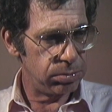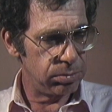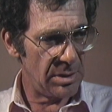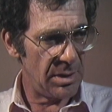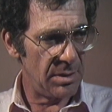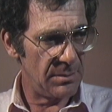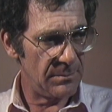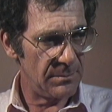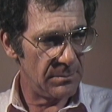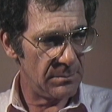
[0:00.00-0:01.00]
Well,
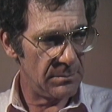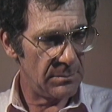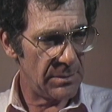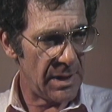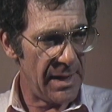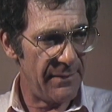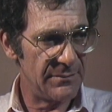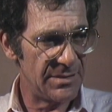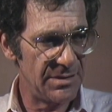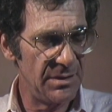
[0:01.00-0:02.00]
I
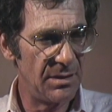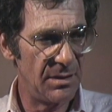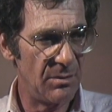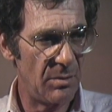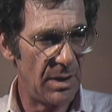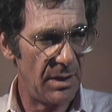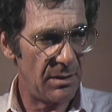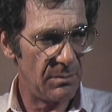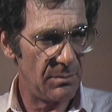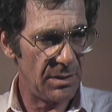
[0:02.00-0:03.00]
haven't seen it in a
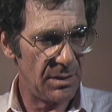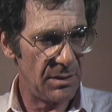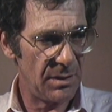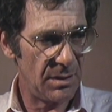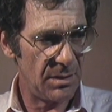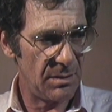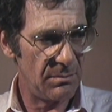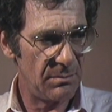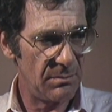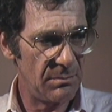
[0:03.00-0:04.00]
while, but um,